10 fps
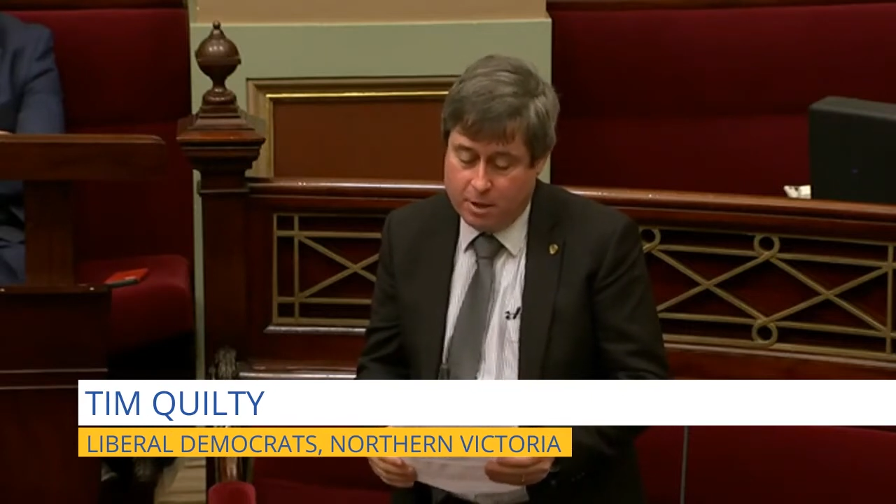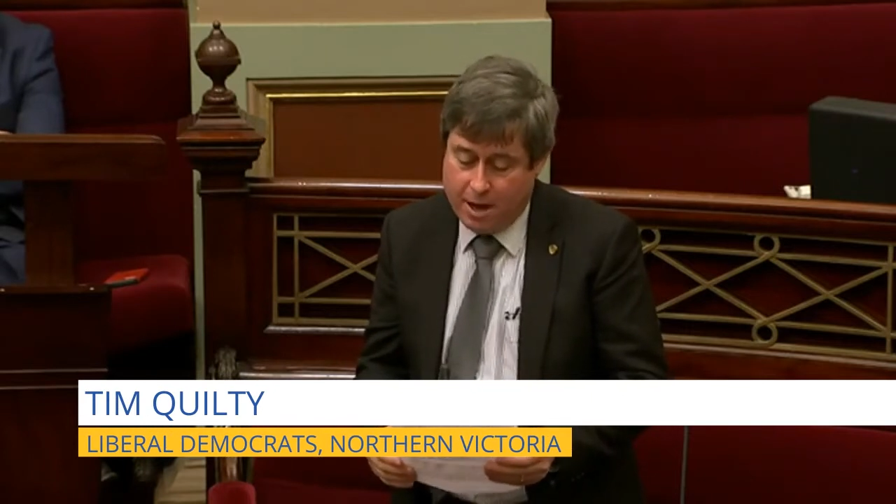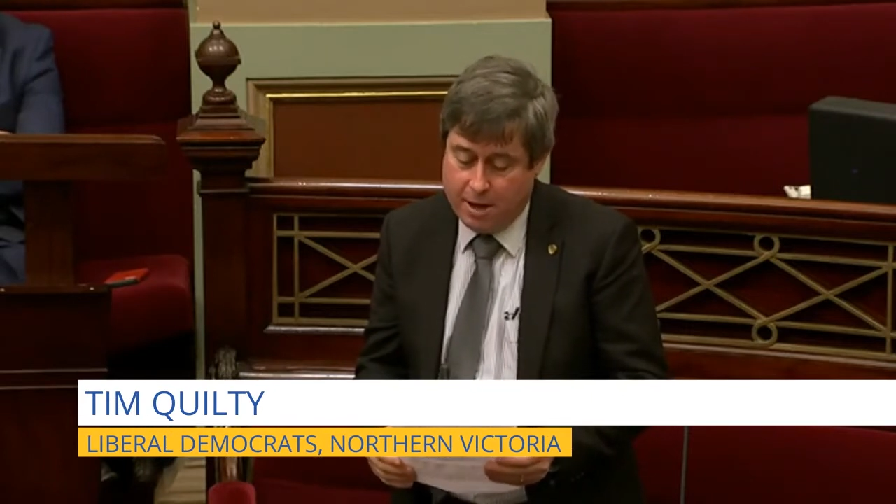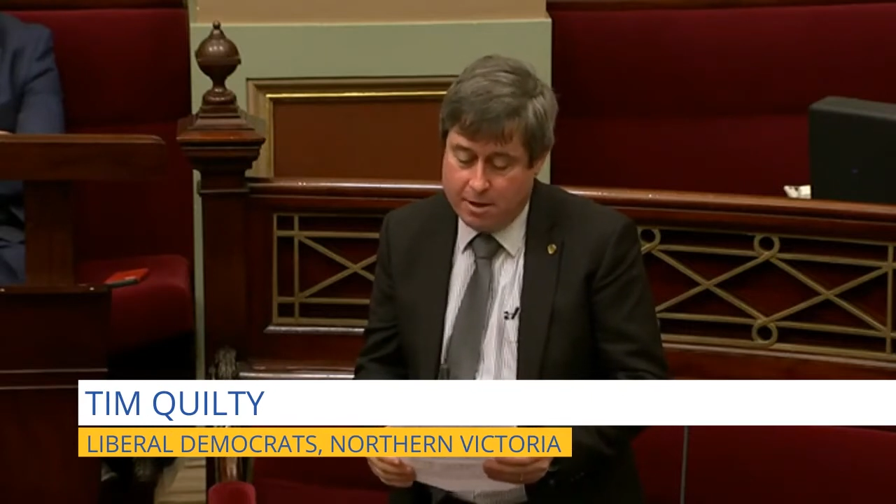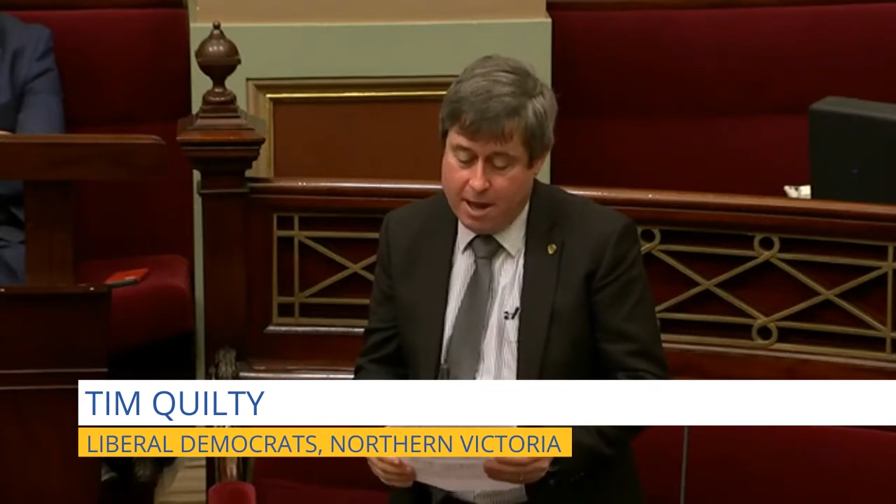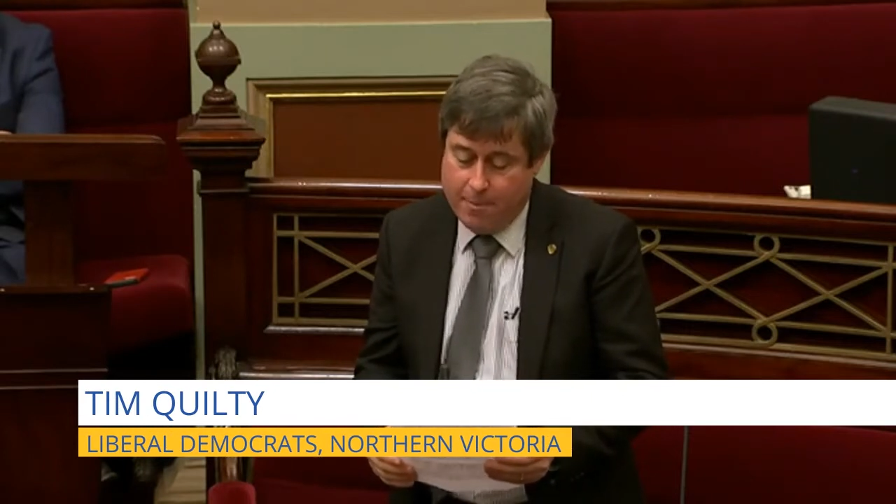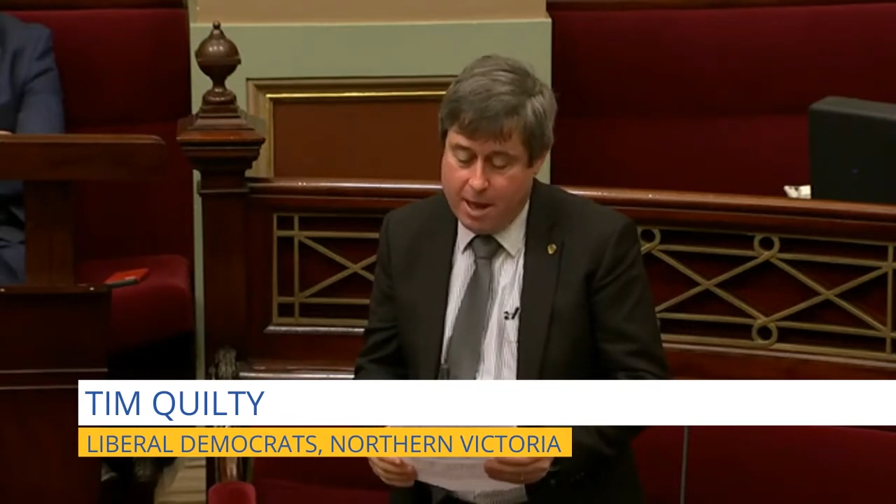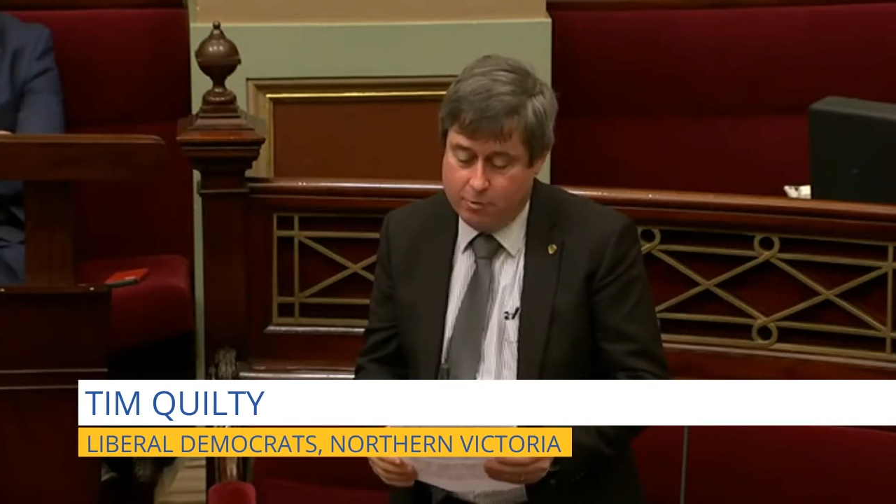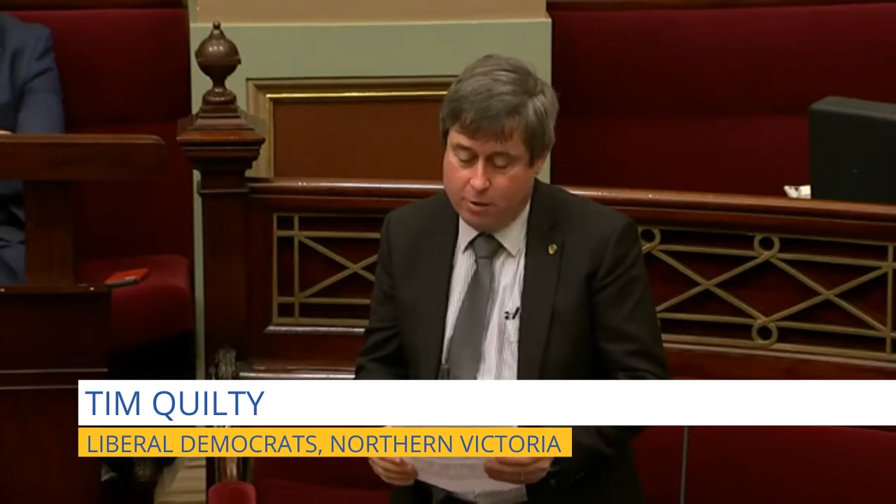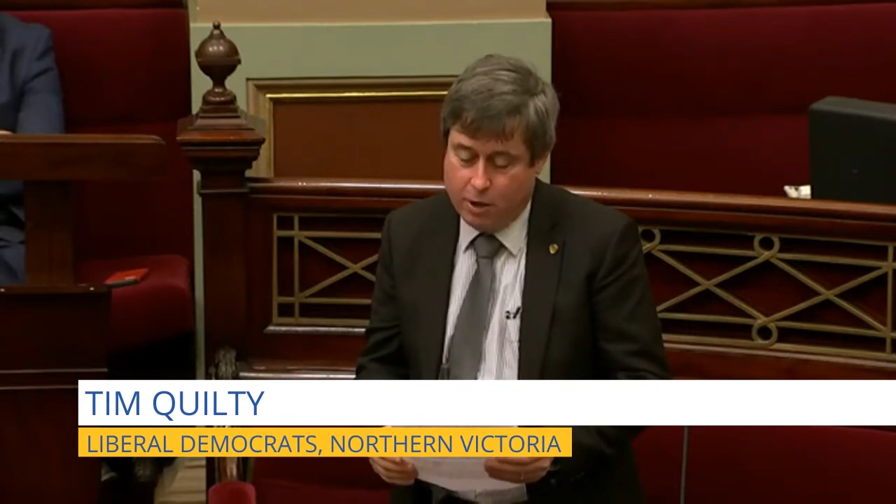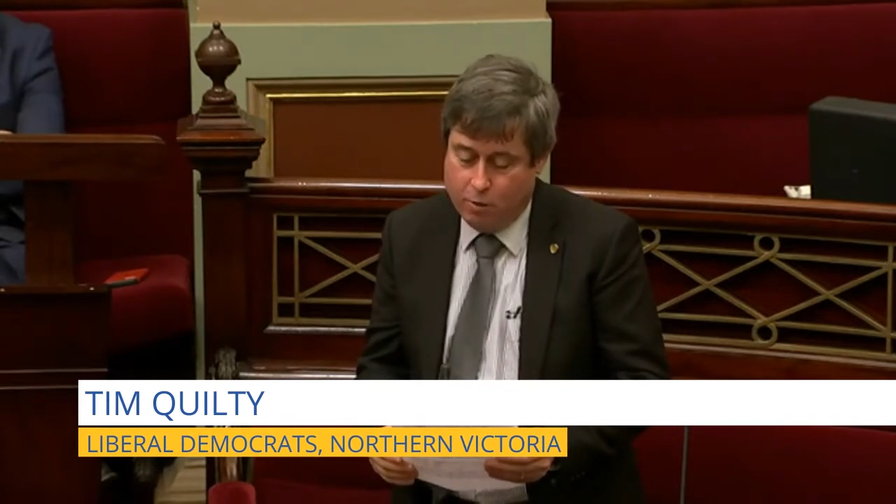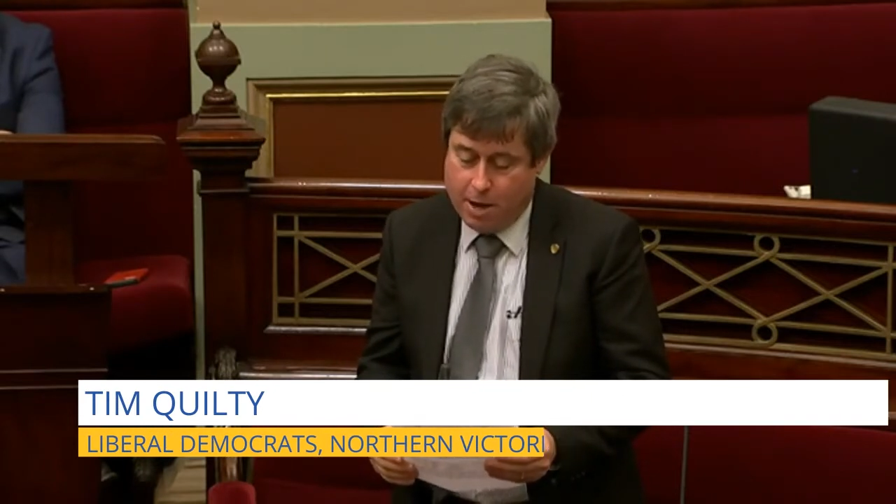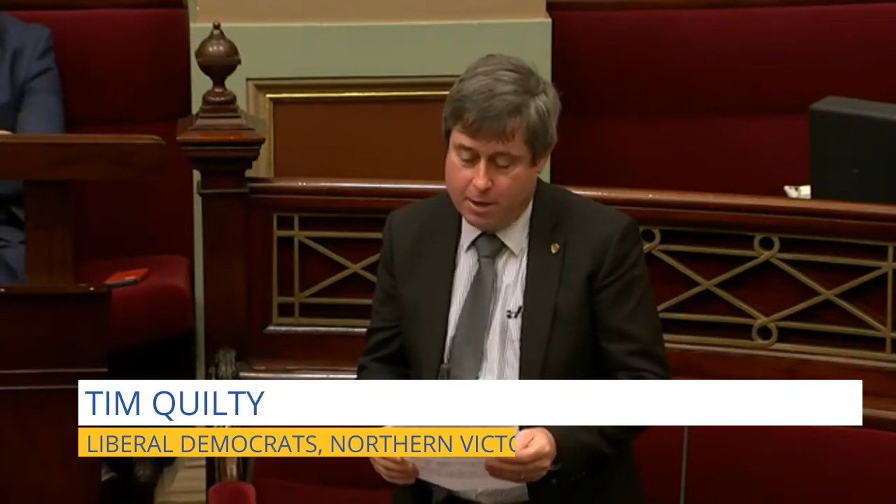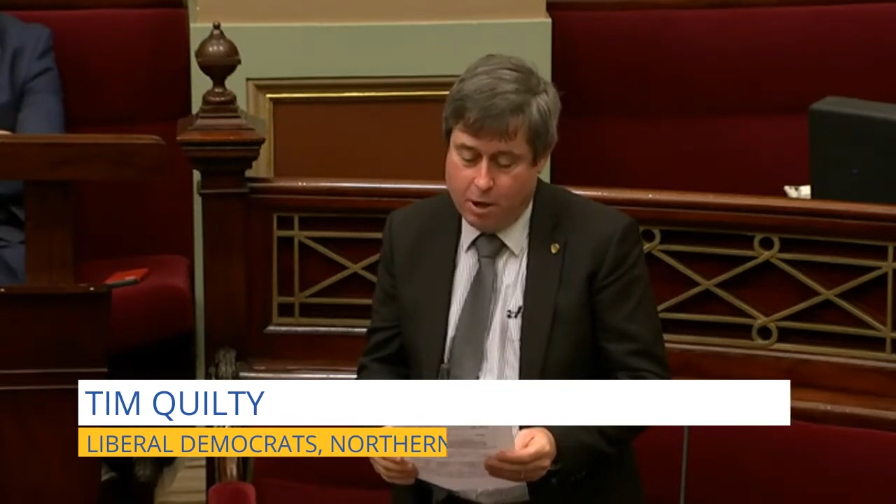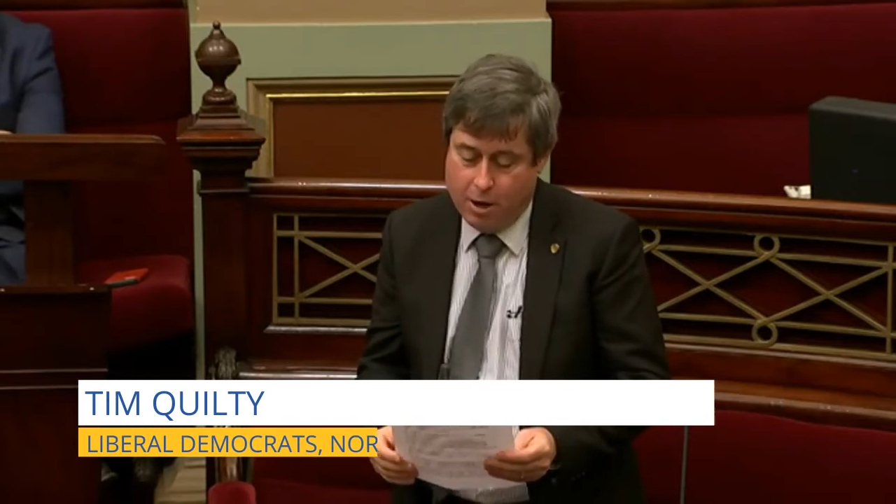state's now mandatory
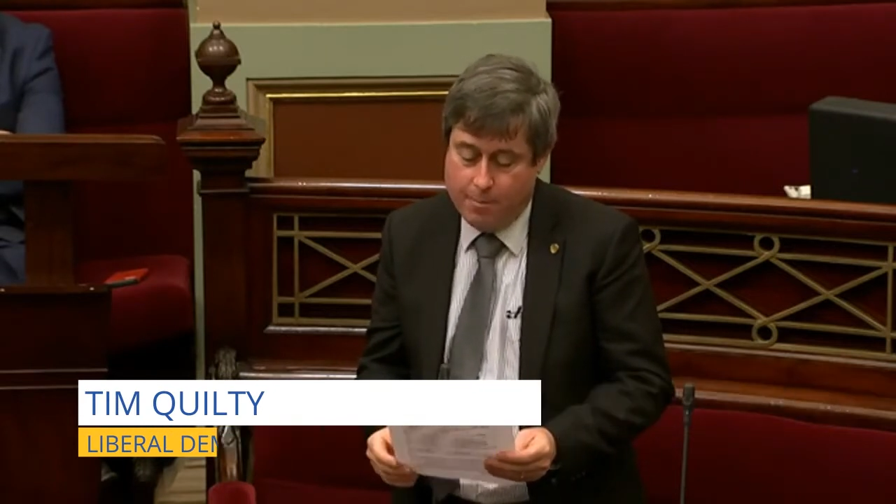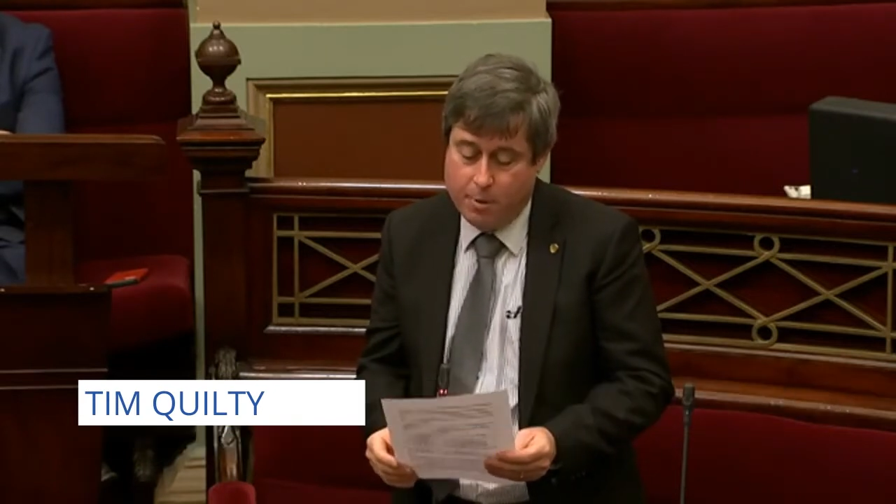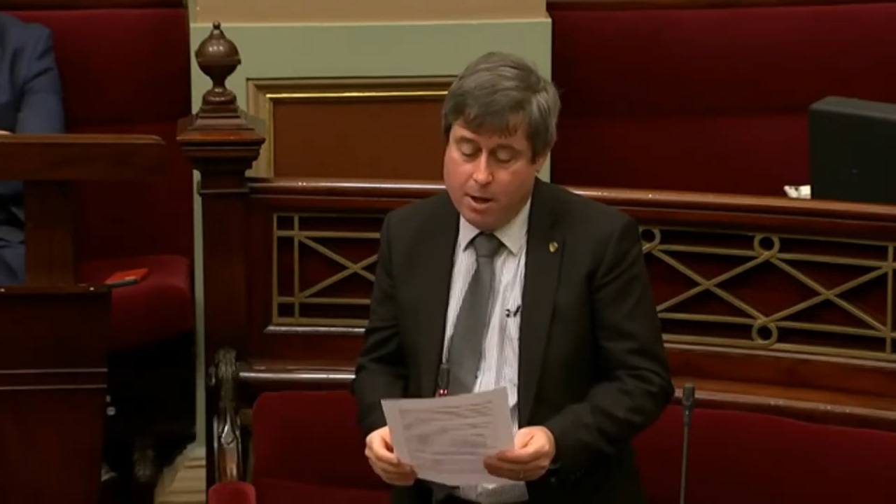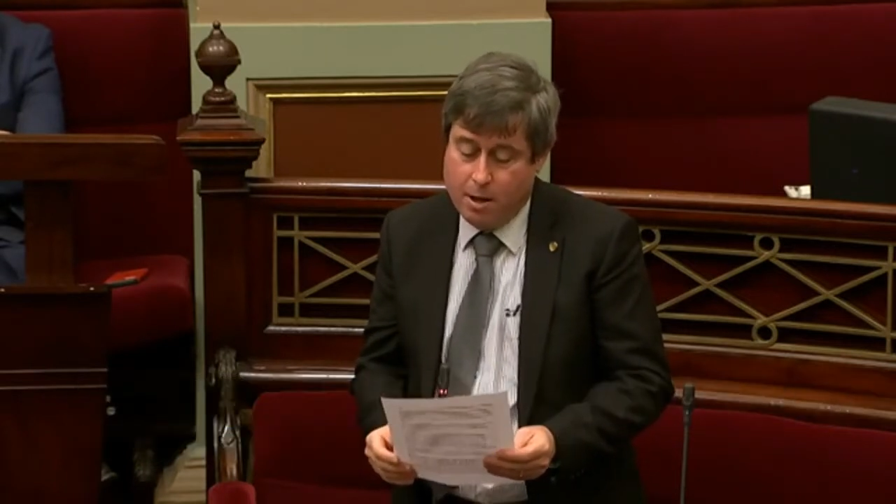QR code app